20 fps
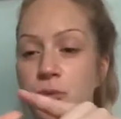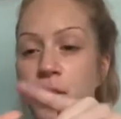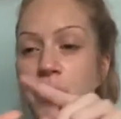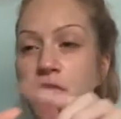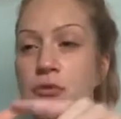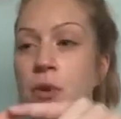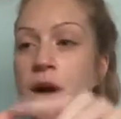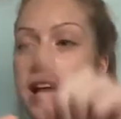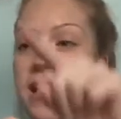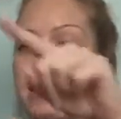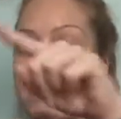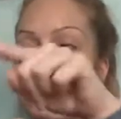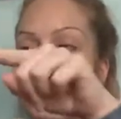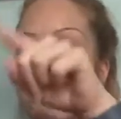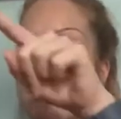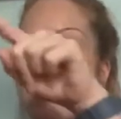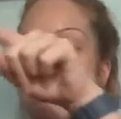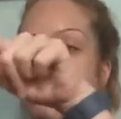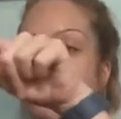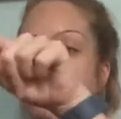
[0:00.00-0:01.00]
We have 1,
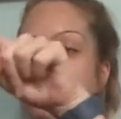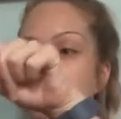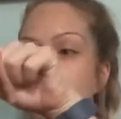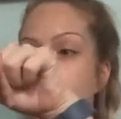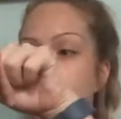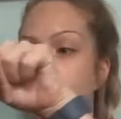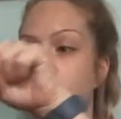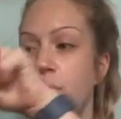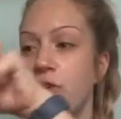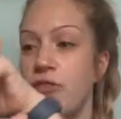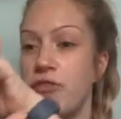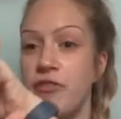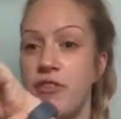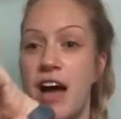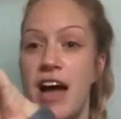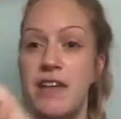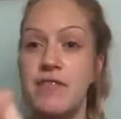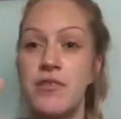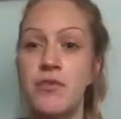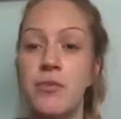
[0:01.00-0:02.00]
2, 3, 4,
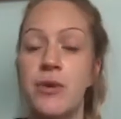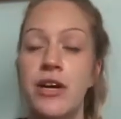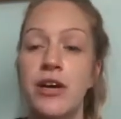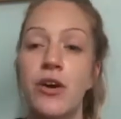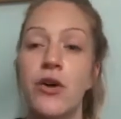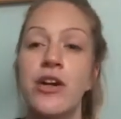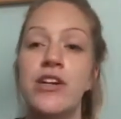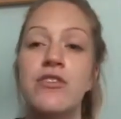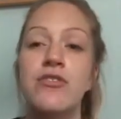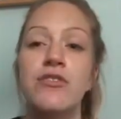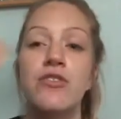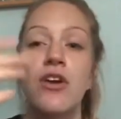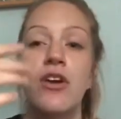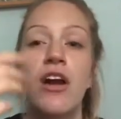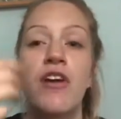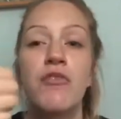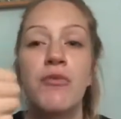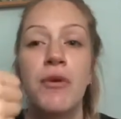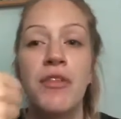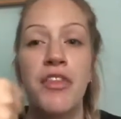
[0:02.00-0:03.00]
5, and we are going to start
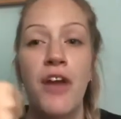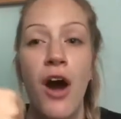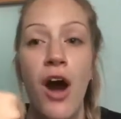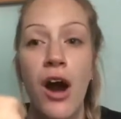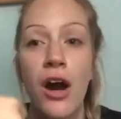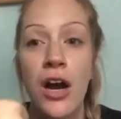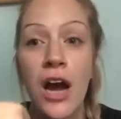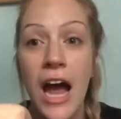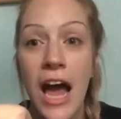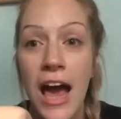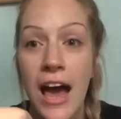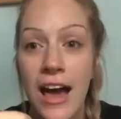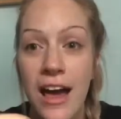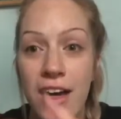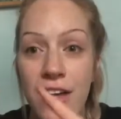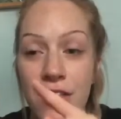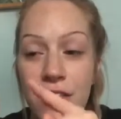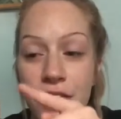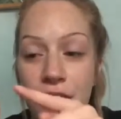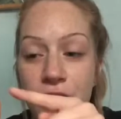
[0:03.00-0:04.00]
off with our
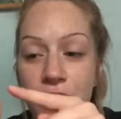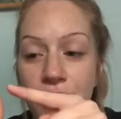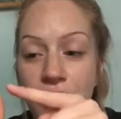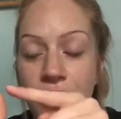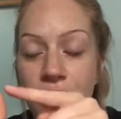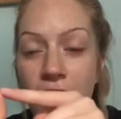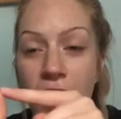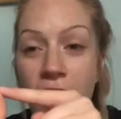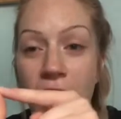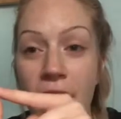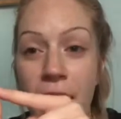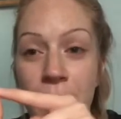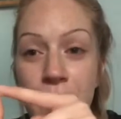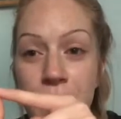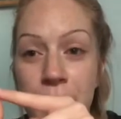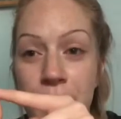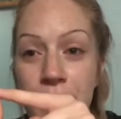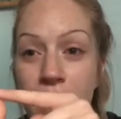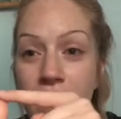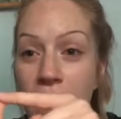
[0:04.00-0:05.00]

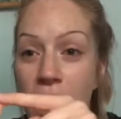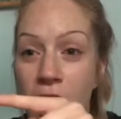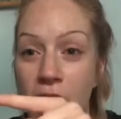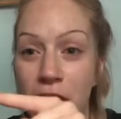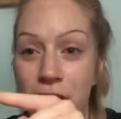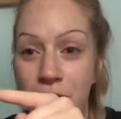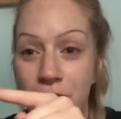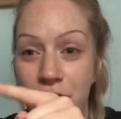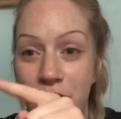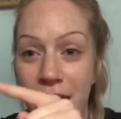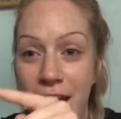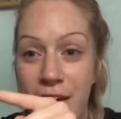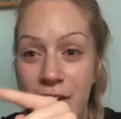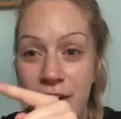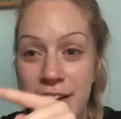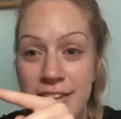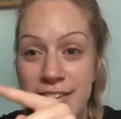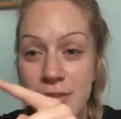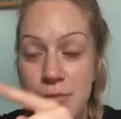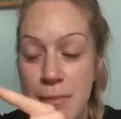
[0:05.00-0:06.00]
thumb, our
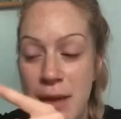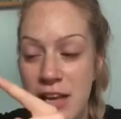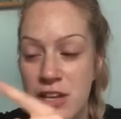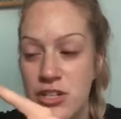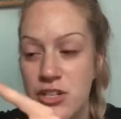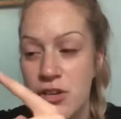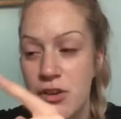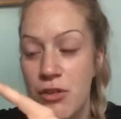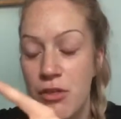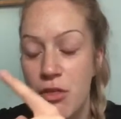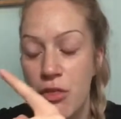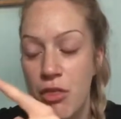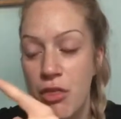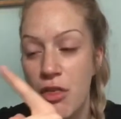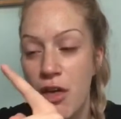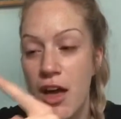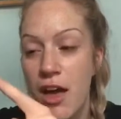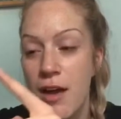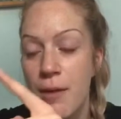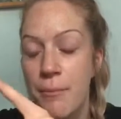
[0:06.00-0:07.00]
very special
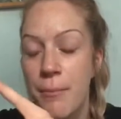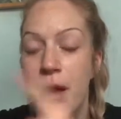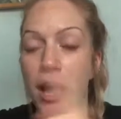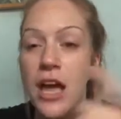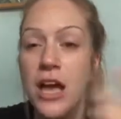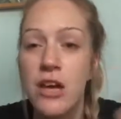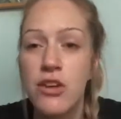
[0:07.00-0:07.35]
thumb.